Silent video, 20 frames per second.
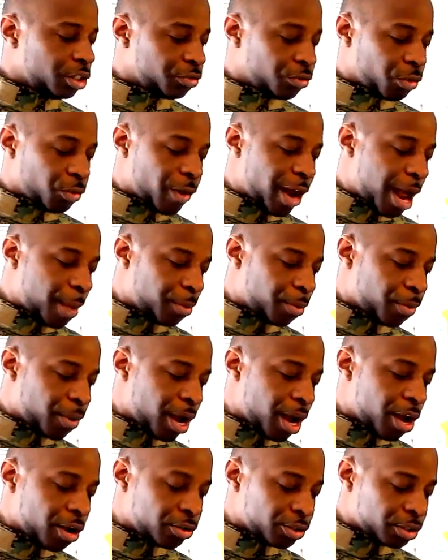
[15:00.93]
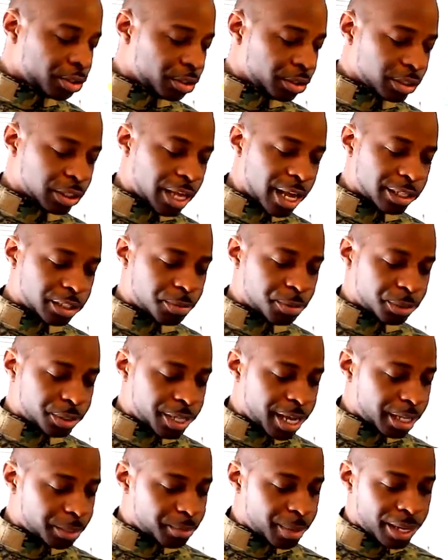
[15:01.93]
these for wraparounds, like to
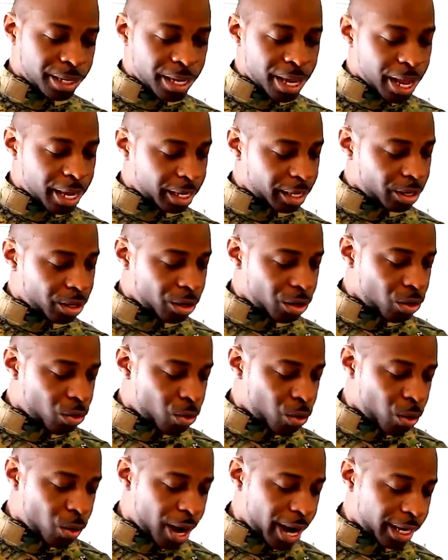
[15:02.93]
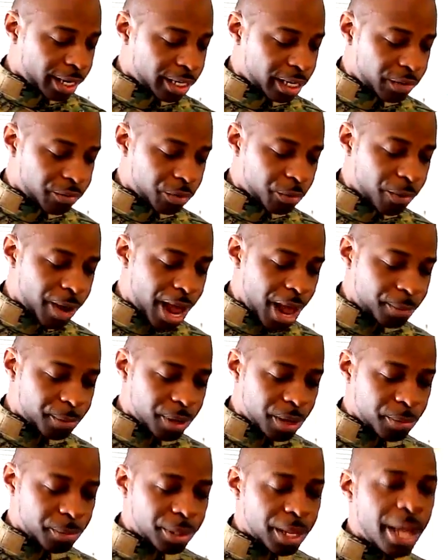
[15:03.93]
protect my neck, or I can even wrap
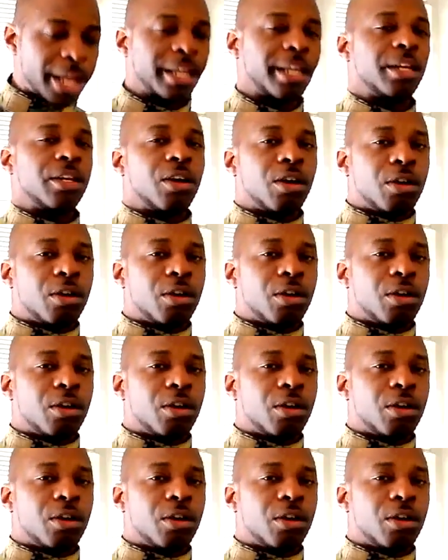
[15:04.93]
up, like,